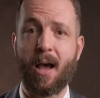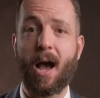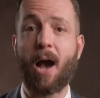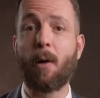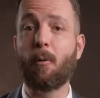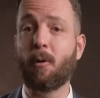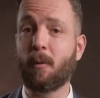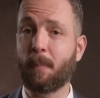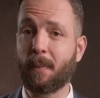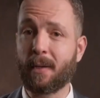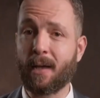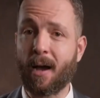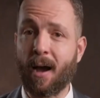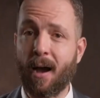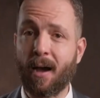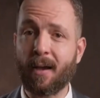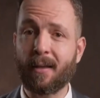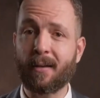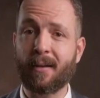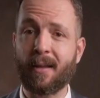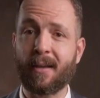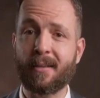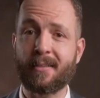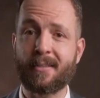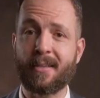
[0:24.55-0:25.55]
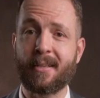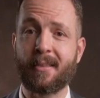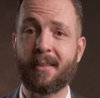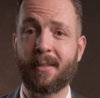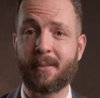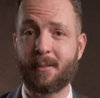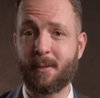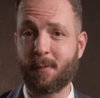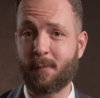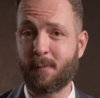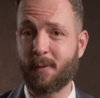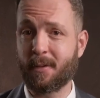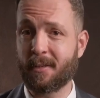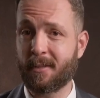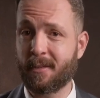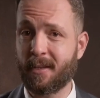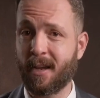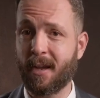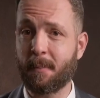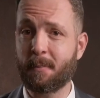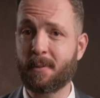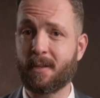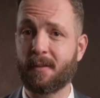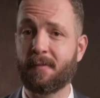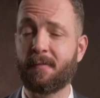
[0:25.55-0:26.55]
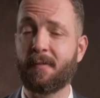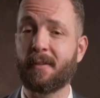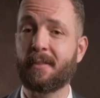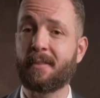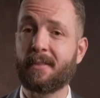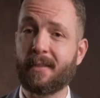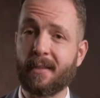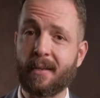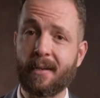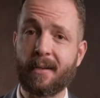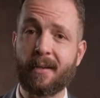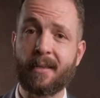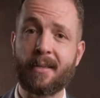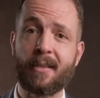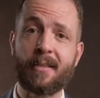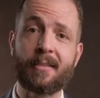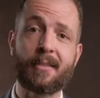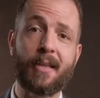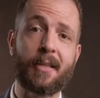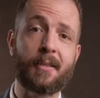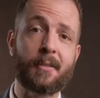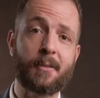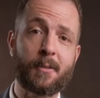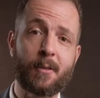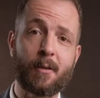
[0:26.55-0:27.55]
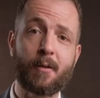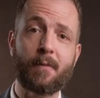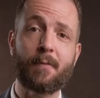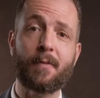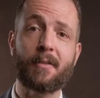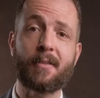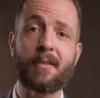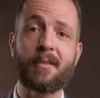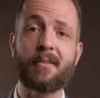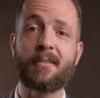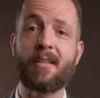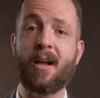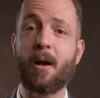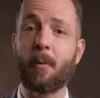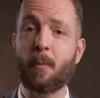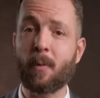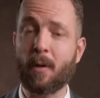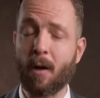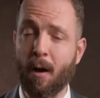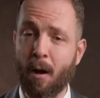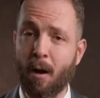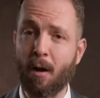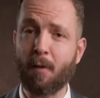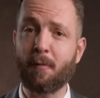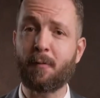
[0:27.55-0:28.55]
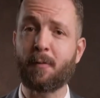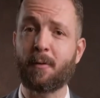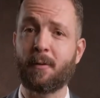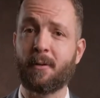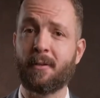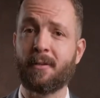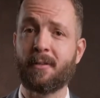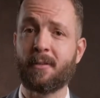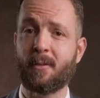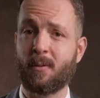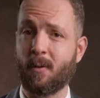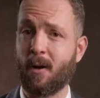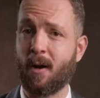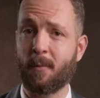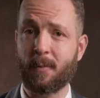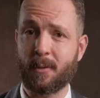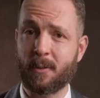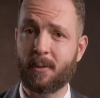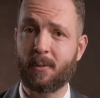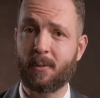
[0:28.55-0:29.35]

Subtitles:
I will be highlighting the different types of facilities and services that we offer to our